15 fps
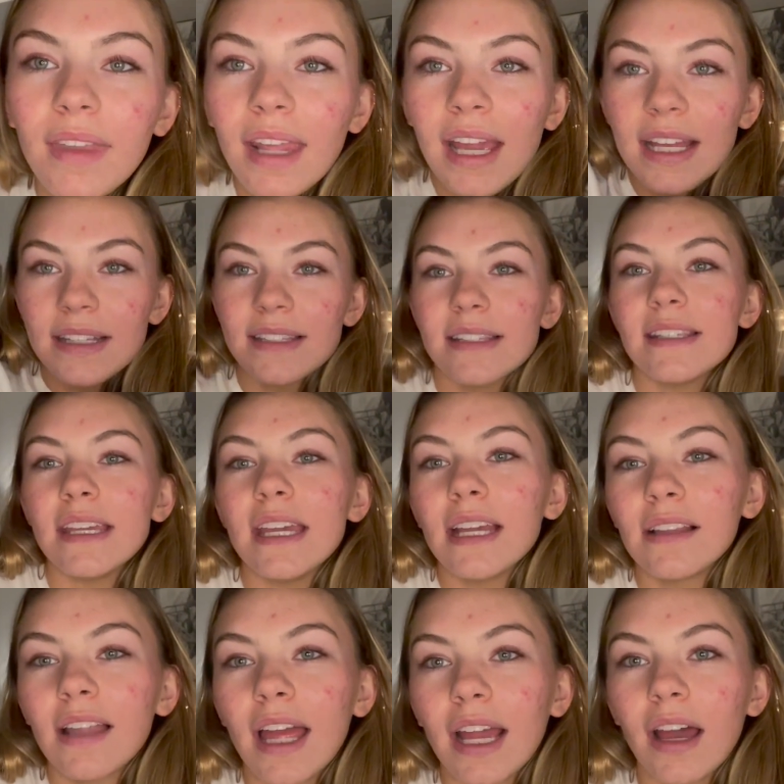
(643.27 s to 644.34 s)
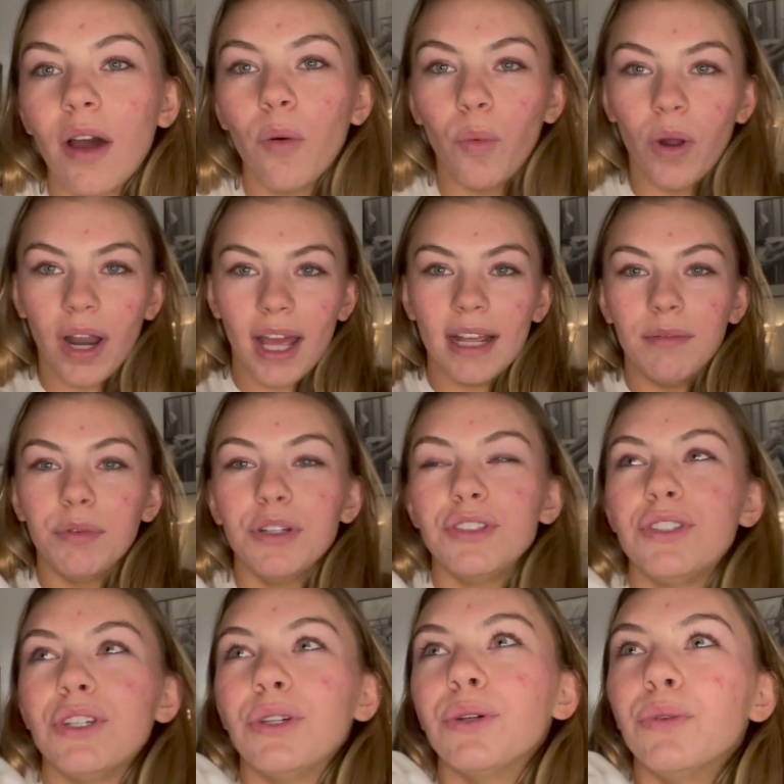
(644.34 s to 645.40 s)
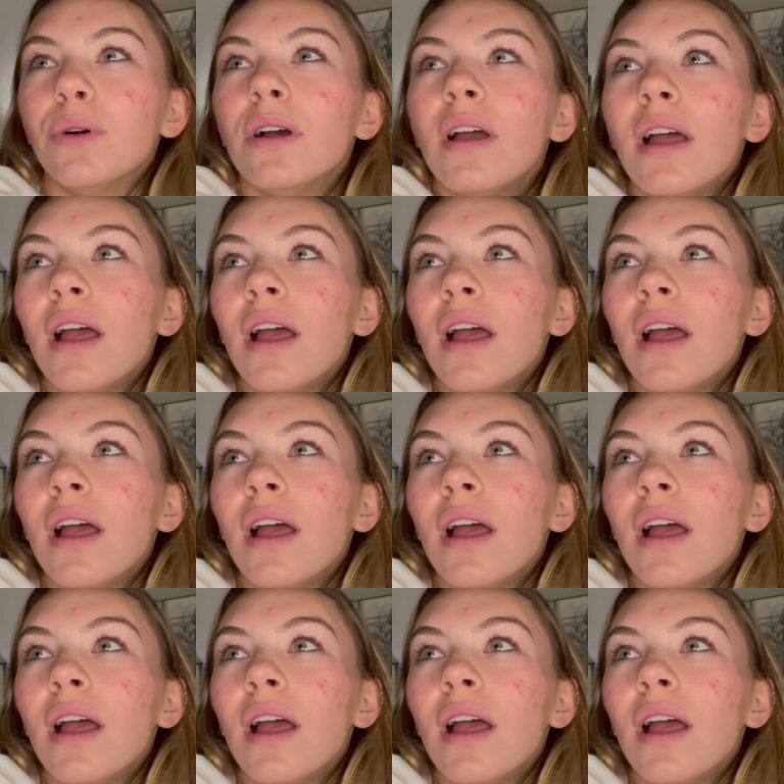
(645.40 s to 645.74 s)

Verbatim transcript: and seeing like what I would do,